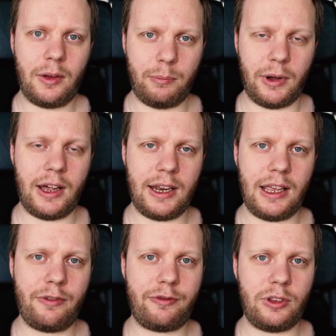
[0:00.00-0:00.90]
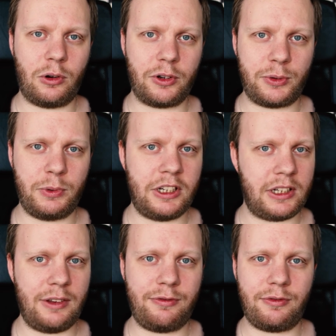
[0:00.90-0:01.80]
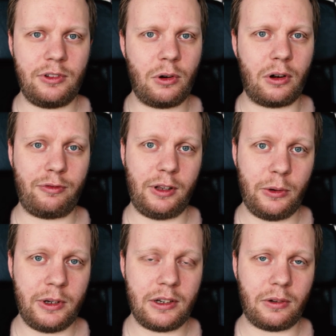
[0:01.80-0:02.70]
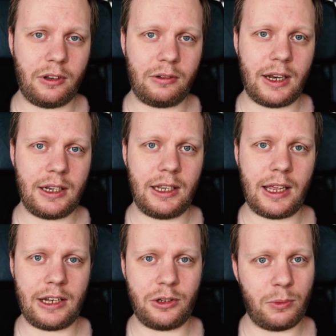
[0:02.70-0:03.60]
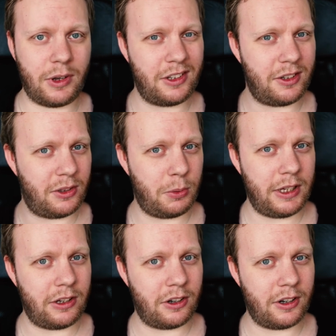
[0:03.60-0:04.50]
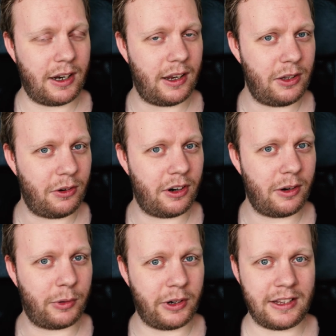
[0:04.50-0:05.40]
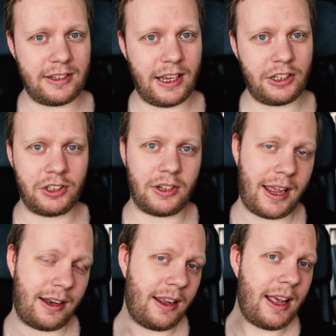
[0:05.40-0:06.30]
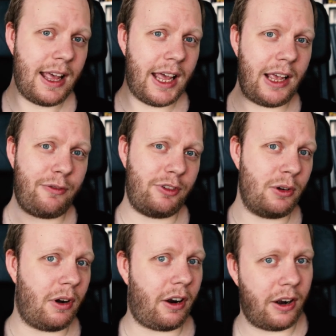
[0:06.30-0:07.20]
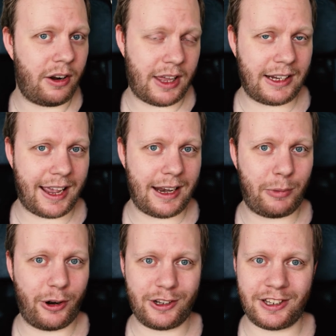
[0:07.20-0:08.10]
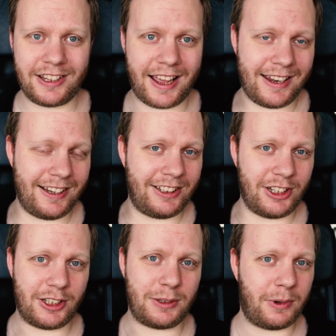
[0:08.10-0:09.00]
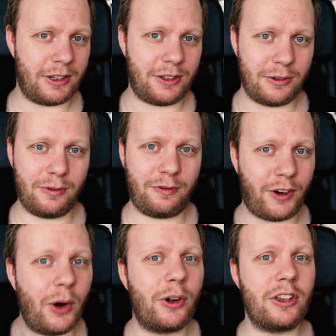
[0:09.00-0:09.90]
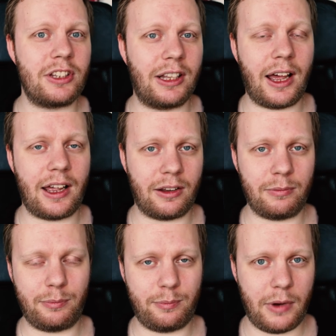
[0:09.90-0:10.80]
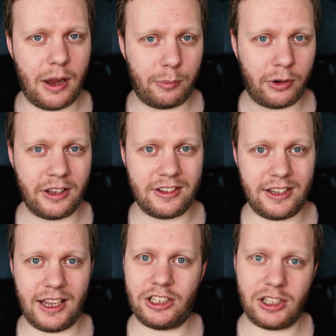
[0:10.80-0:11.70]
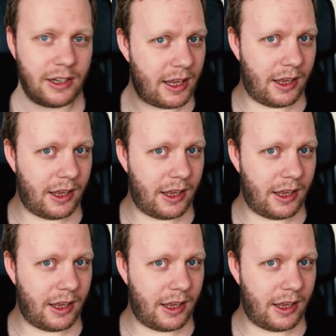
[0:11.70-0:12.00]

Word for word: But if you're Swedish, if you're fluent already and you want to tweak your your pronunciation and if you are that kind of person that just want to focus a lot on uh, pronunciation,